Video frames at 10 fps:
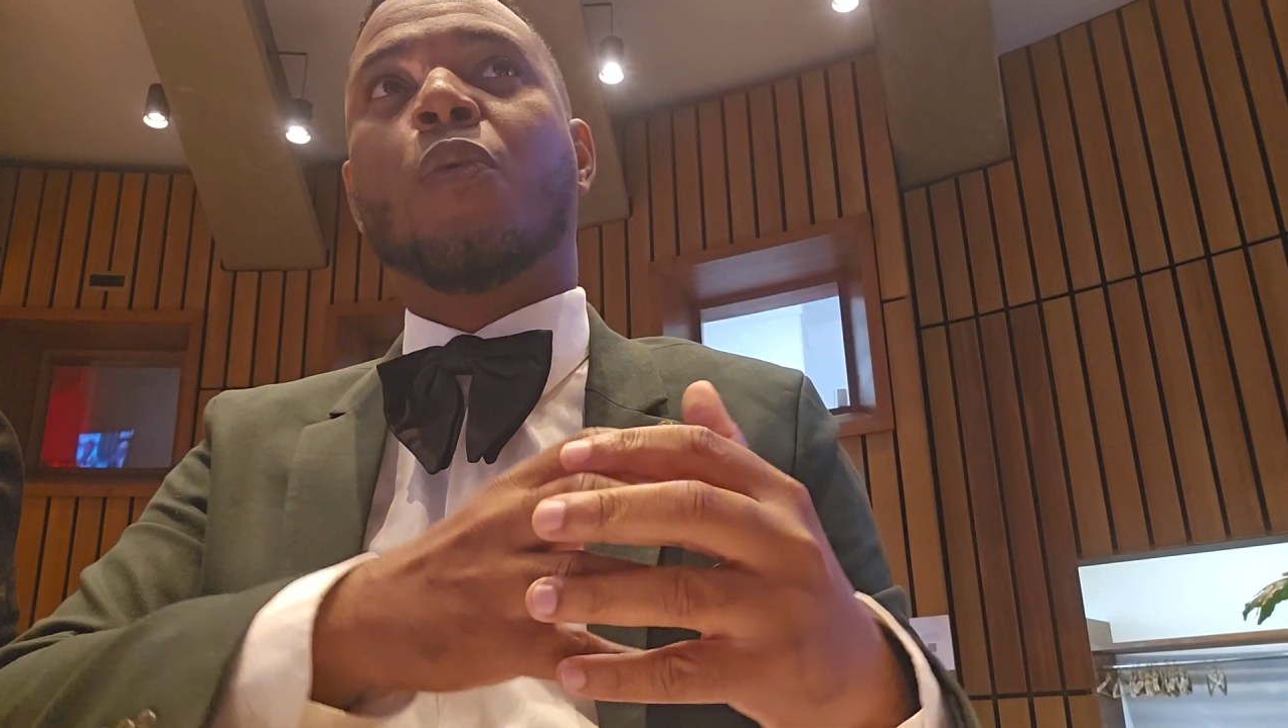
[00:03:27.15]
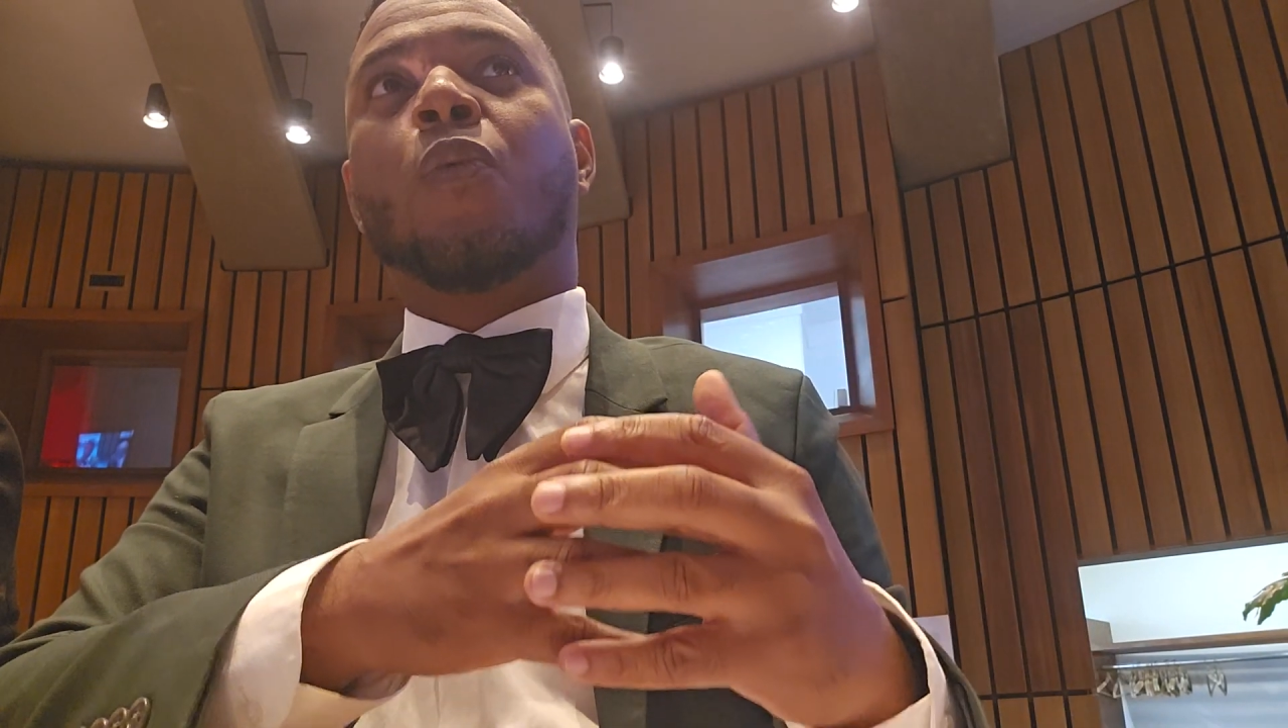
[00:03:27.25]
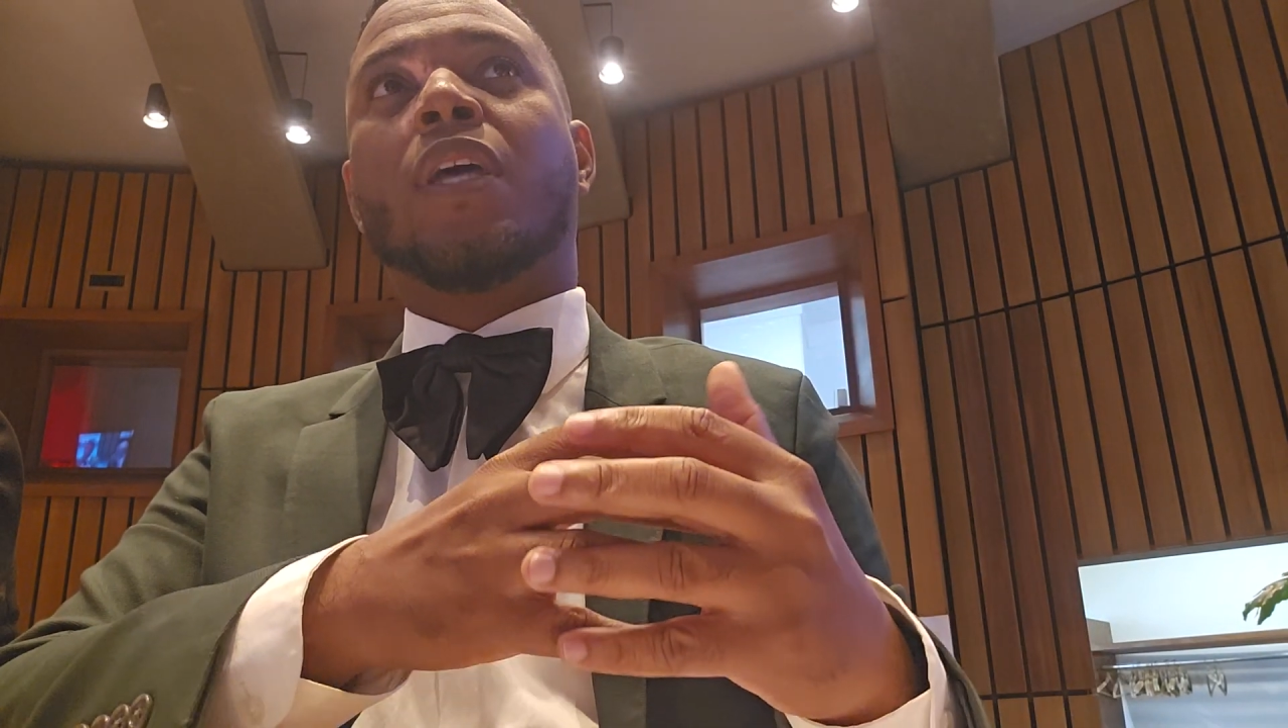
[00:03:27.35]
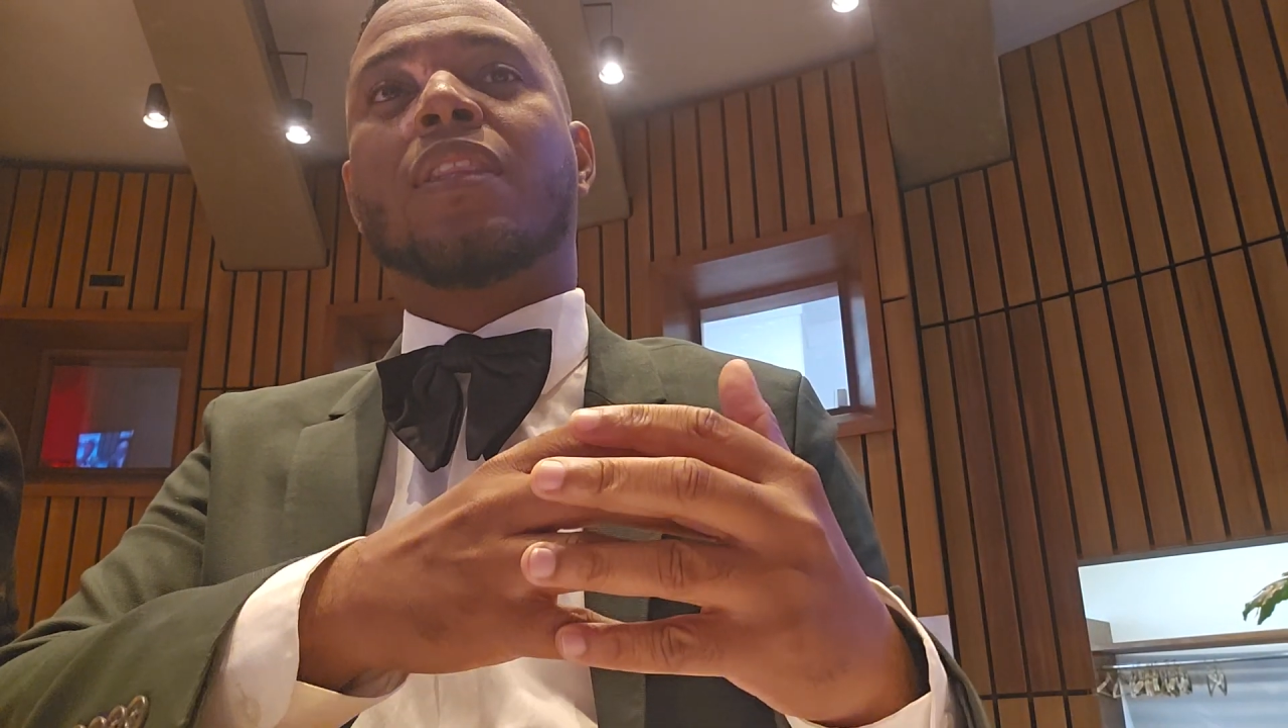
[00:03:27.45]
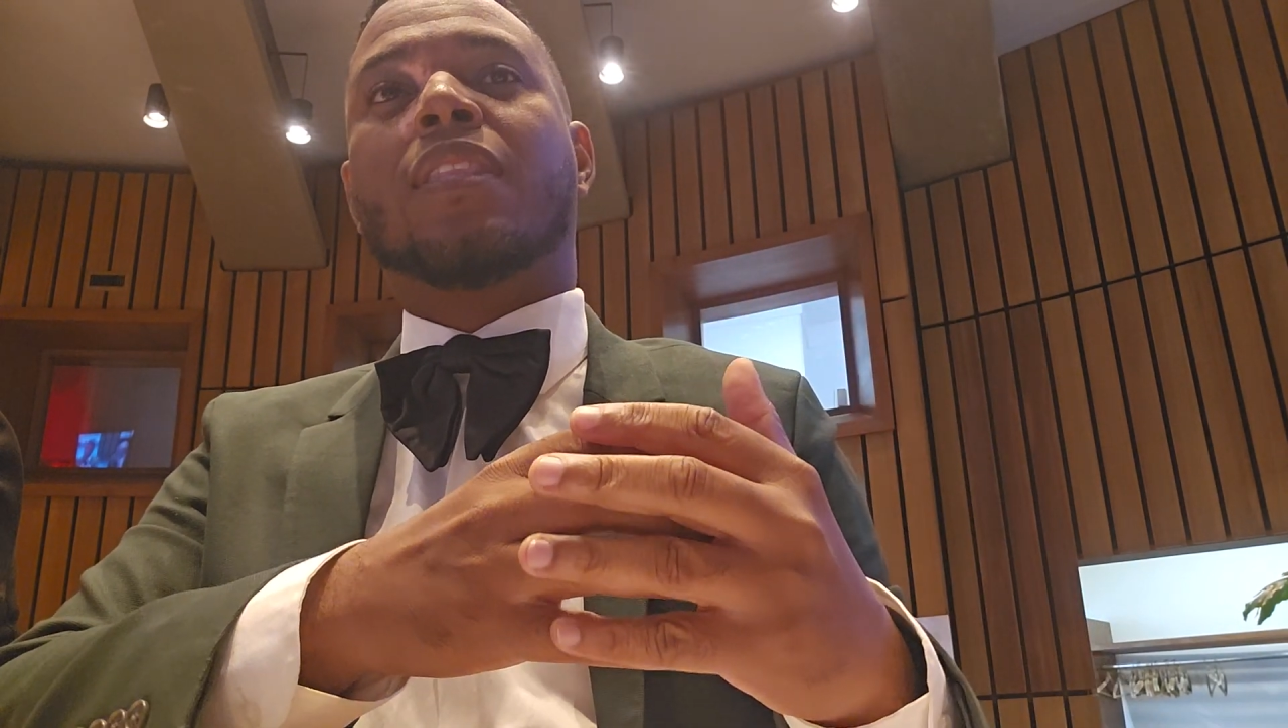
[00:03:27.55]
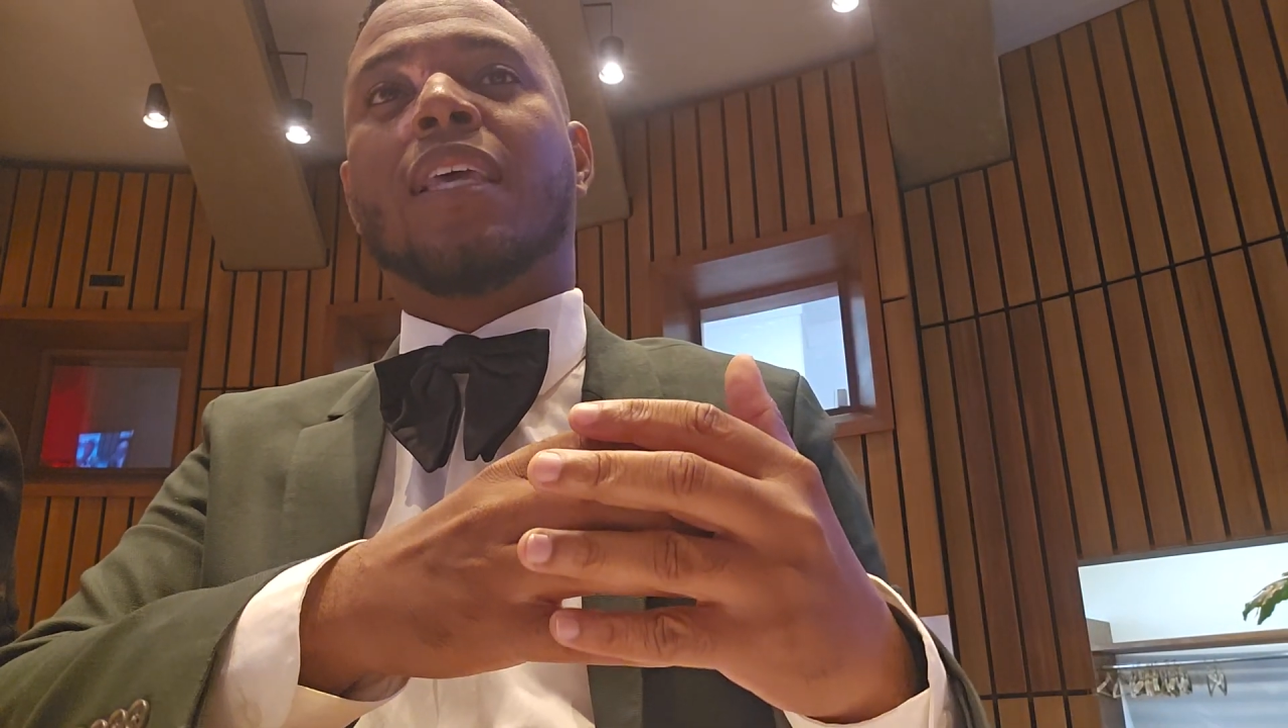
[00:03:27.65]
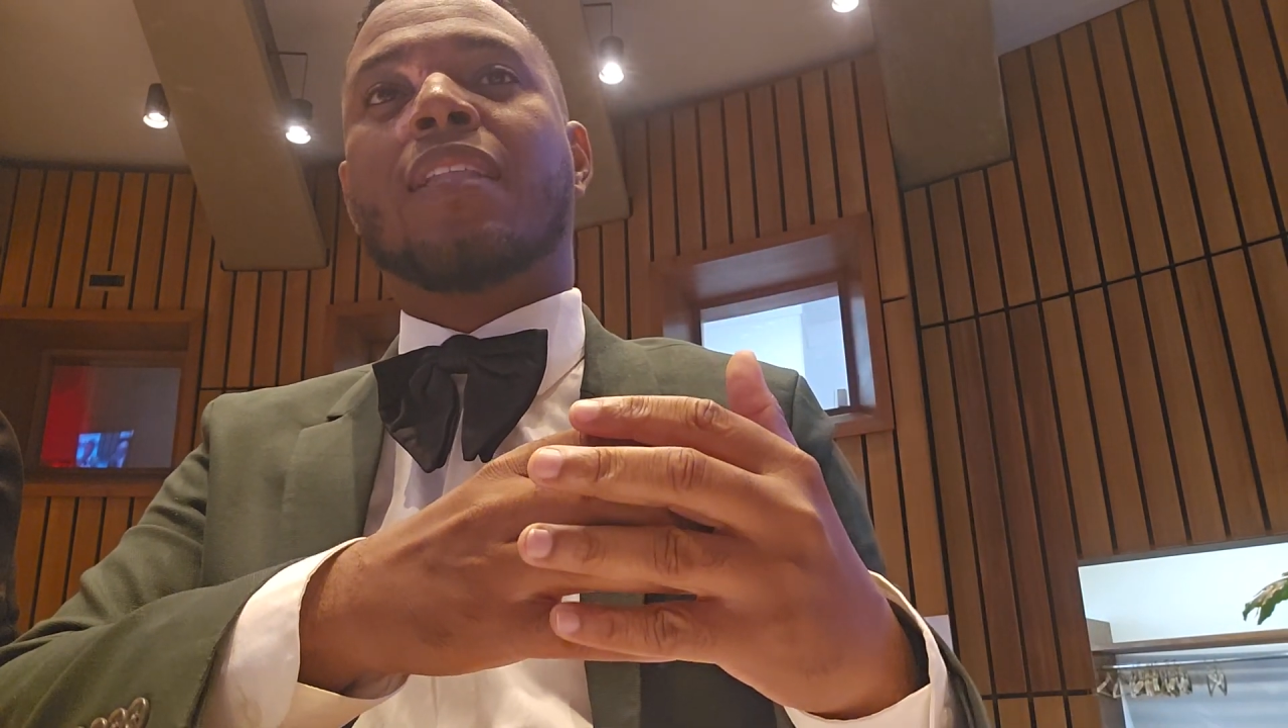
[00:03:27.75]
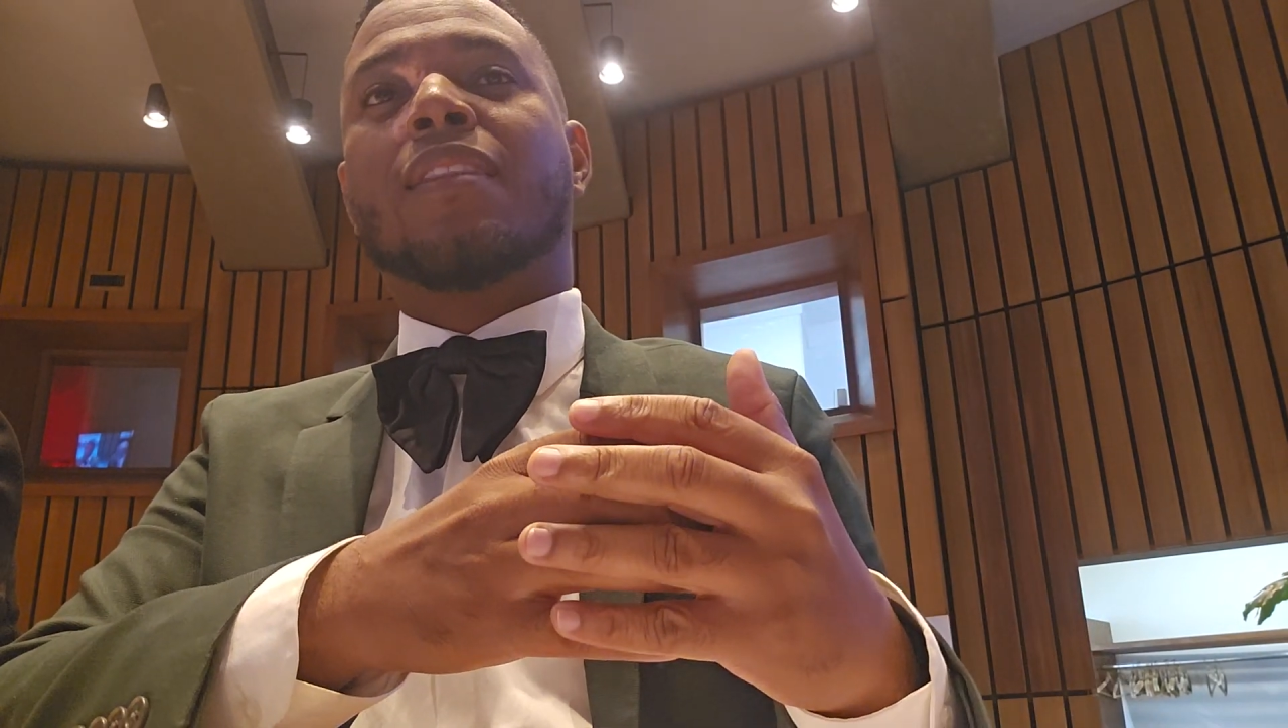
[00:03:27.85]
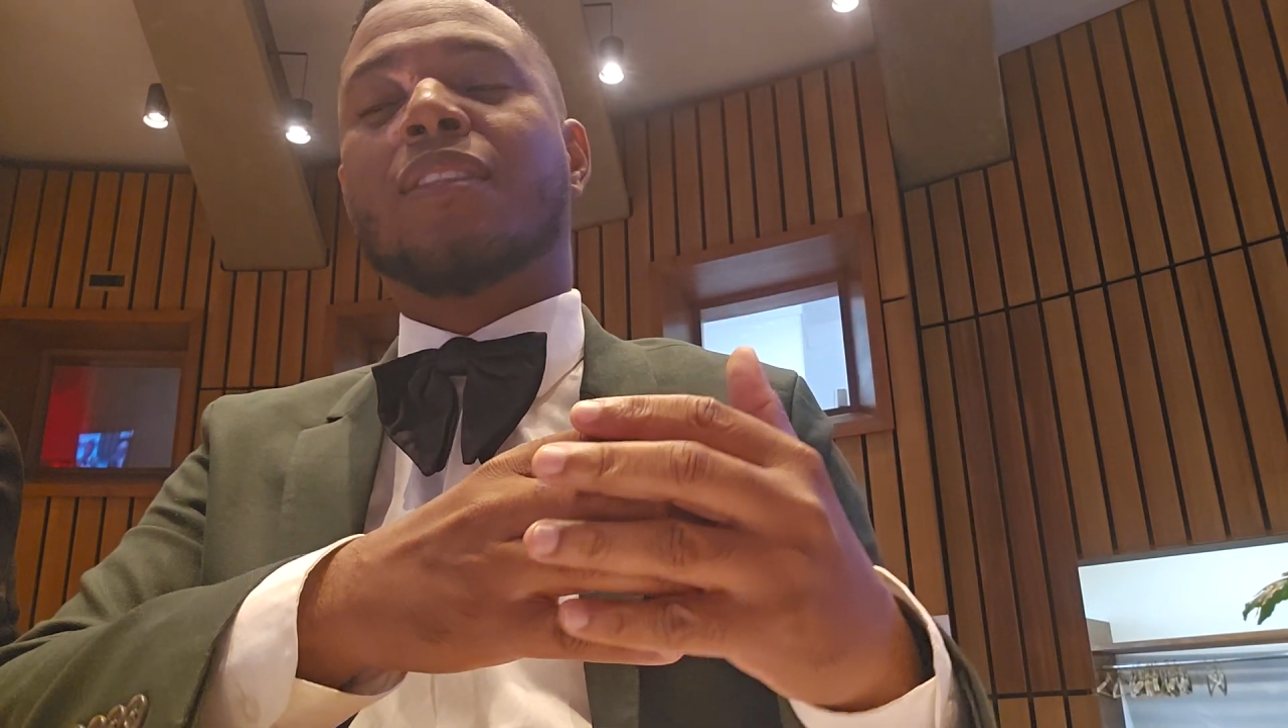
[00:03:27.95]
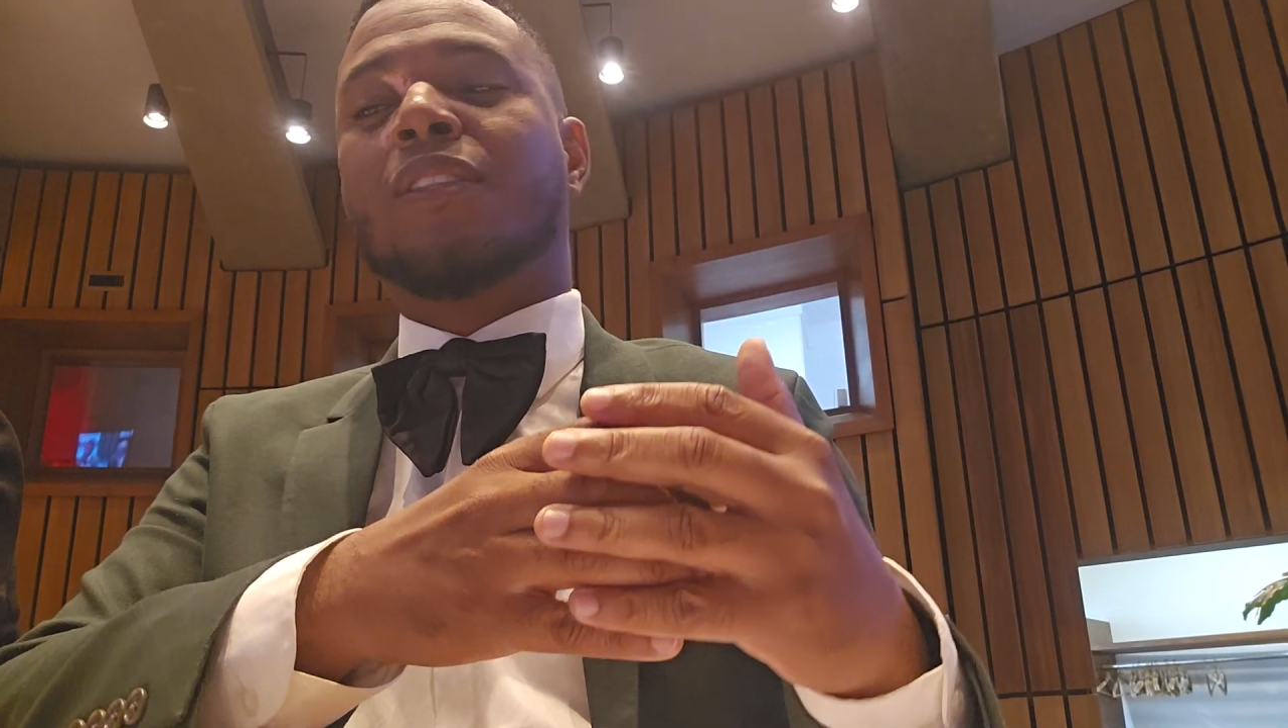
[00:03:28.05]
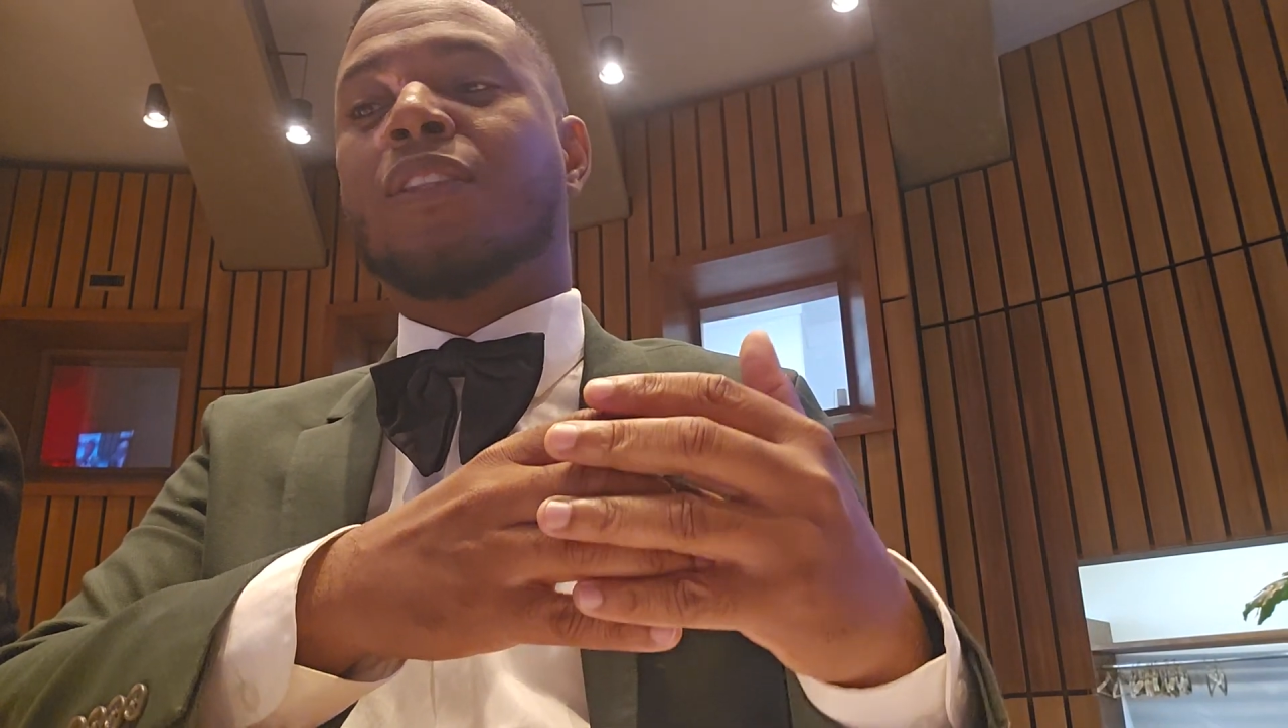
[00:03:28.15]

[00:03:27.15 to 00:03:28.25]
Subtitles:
within